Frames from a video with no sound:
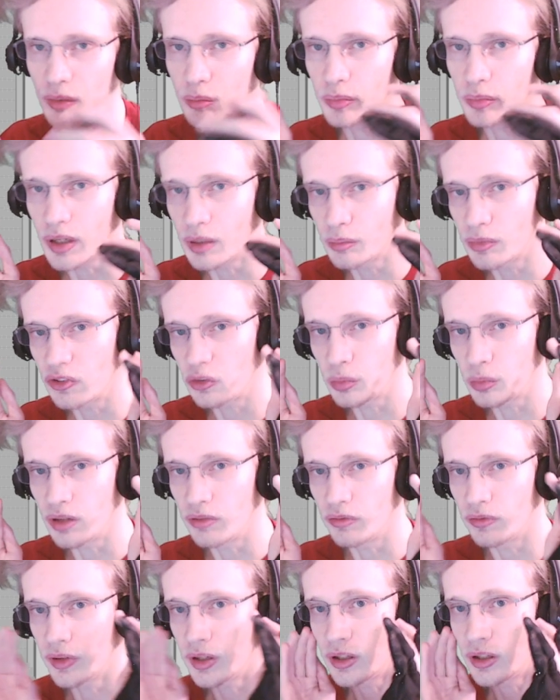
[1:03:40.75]
publish my
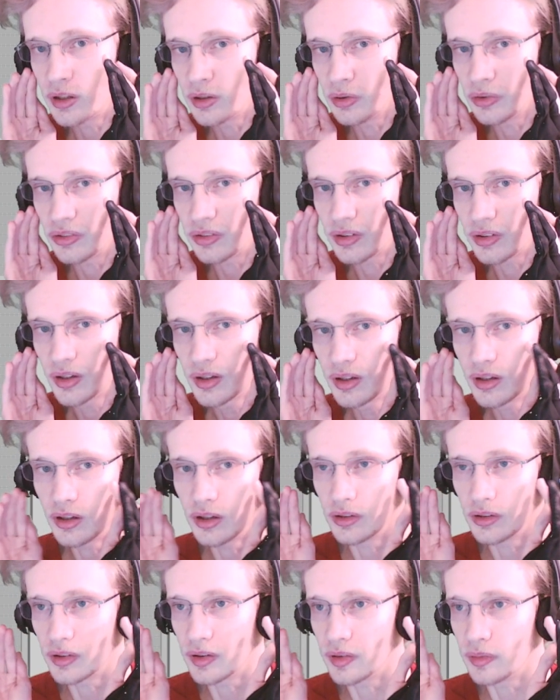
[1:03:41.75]
videos
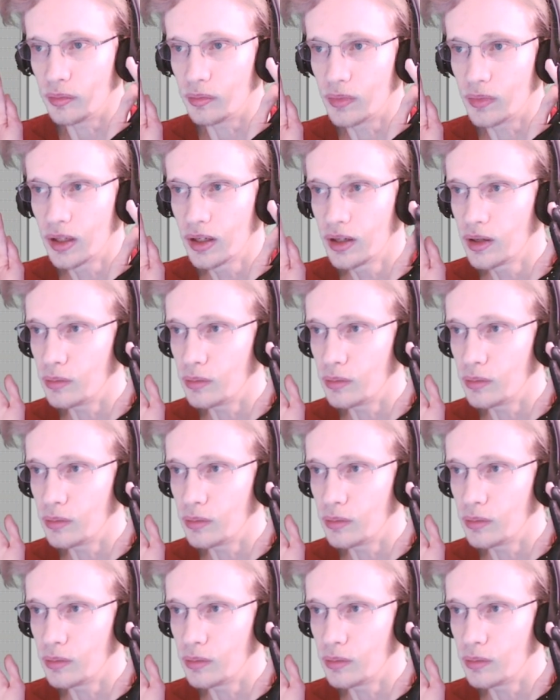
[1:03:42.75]
and then